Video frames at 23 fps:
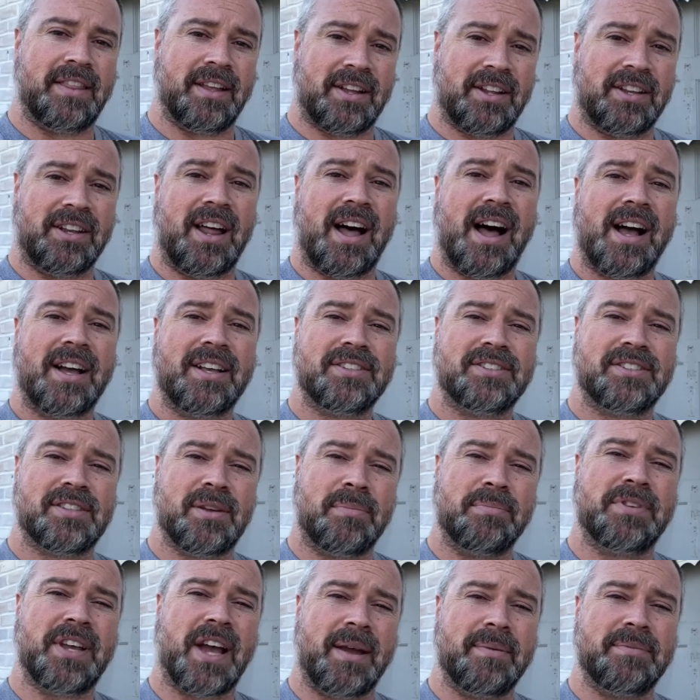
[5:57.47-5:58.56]
the clogs,
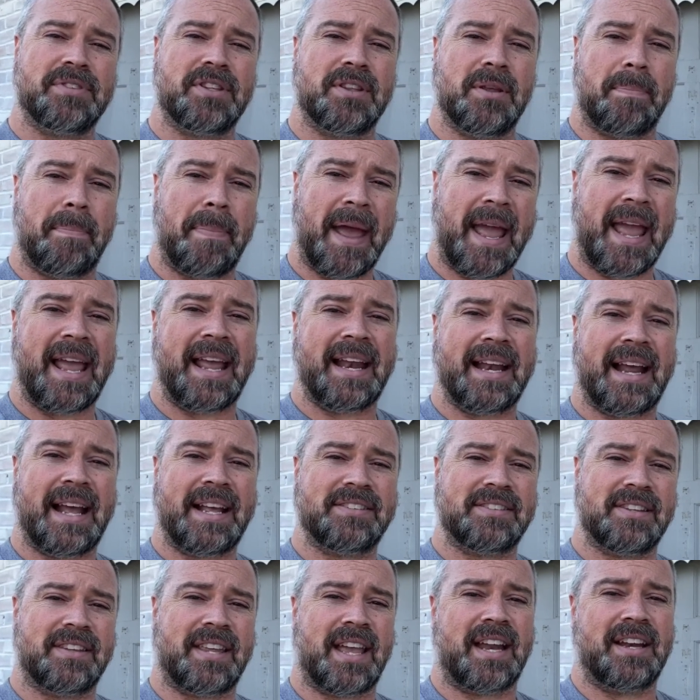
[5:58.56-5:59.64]
sometimes the paint
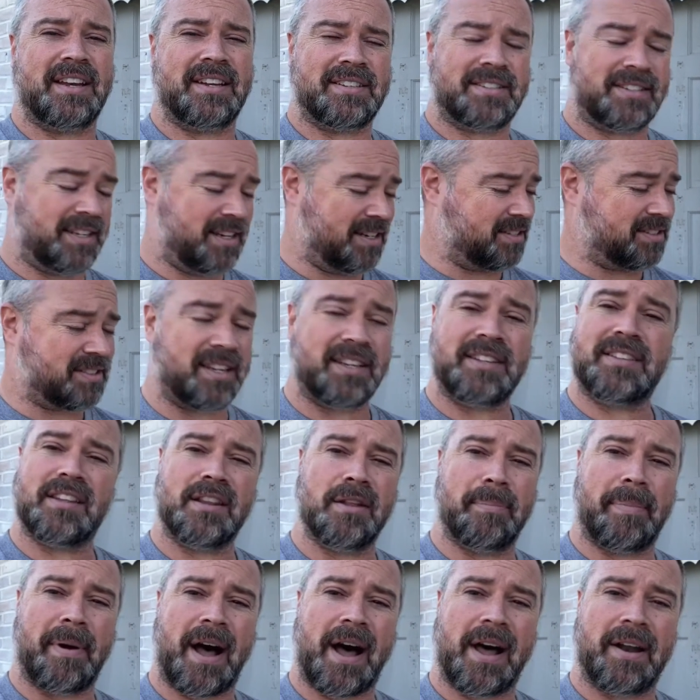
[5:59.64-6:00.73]
has a tendency to sink to
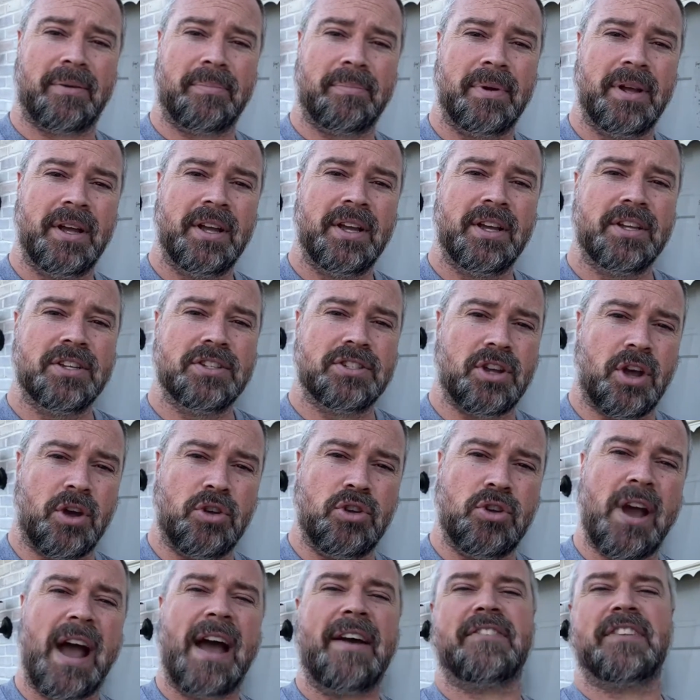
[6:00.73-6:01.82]
the bottom. So
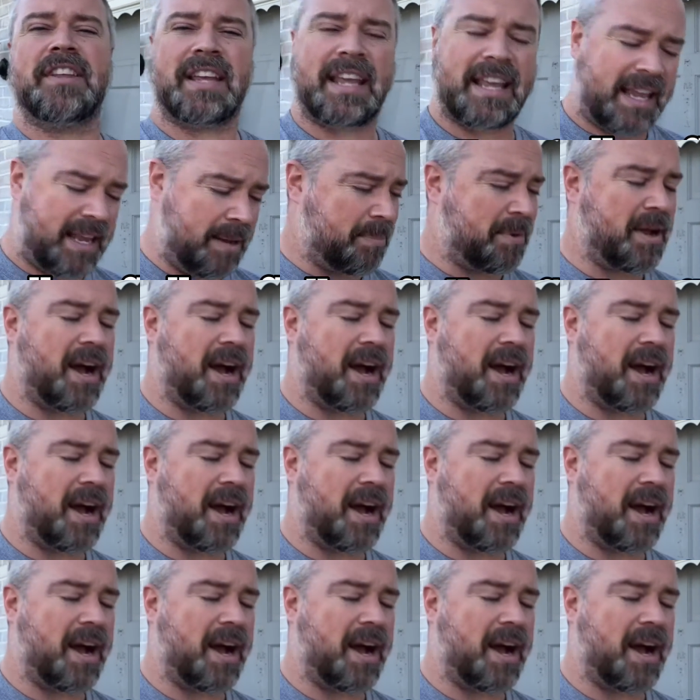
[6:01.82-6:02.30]
you have to keep